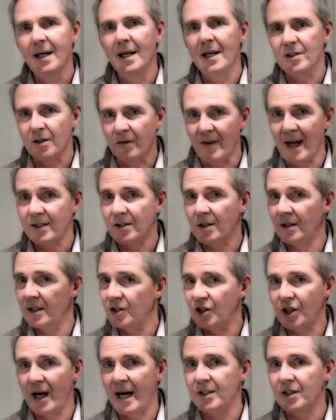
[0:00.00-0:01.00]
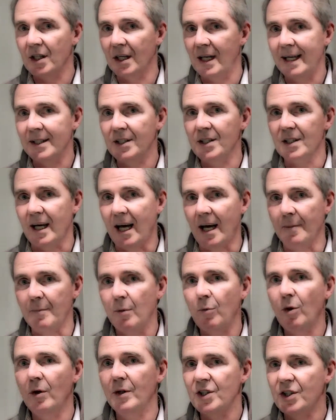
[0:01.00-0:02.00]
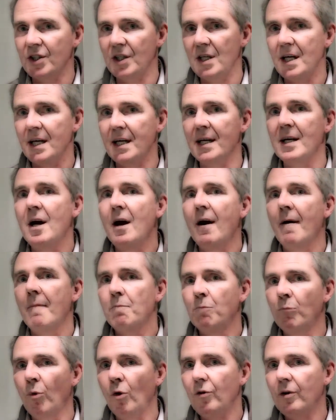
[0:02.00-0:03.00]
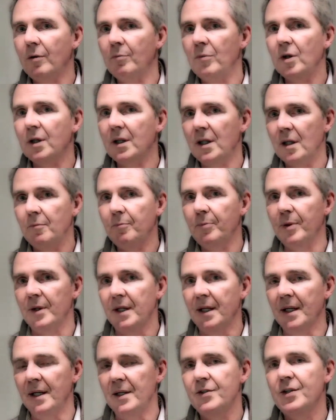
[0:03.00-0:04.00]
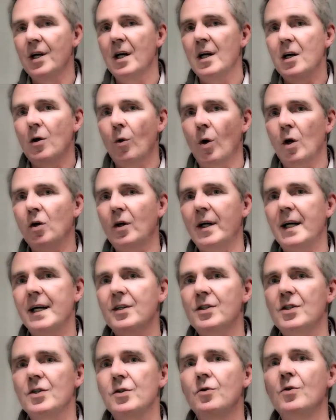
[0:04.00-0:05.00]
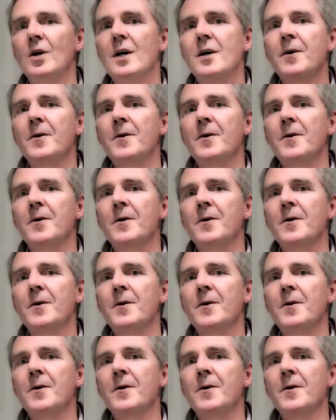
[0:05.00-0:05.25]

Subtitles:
So that's going to change the landscape, and we're seeing more and more companies who are looking to